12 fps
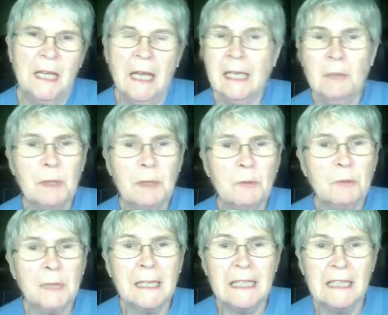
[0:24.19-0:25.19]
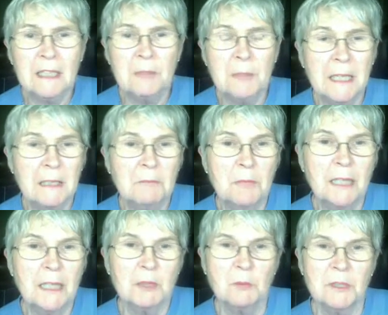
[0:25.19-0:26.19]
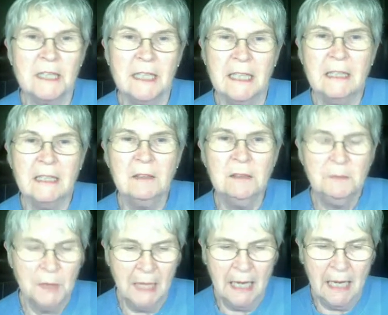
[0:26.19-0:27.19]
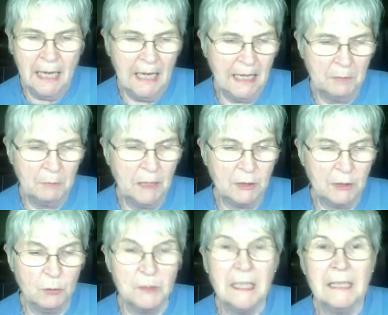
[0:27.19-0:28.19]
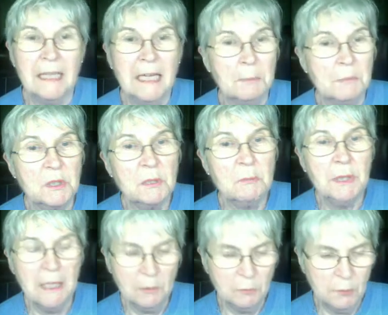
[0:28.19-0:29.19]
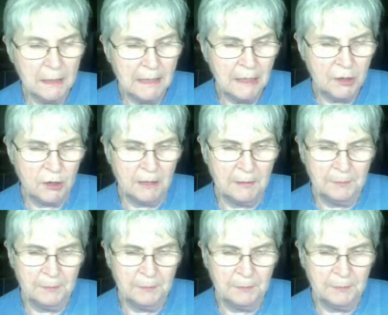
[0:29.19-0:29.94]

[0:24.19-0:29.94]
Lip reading: Anyway, we're ready to begin Module 10, and Module 10 happens to be on religion.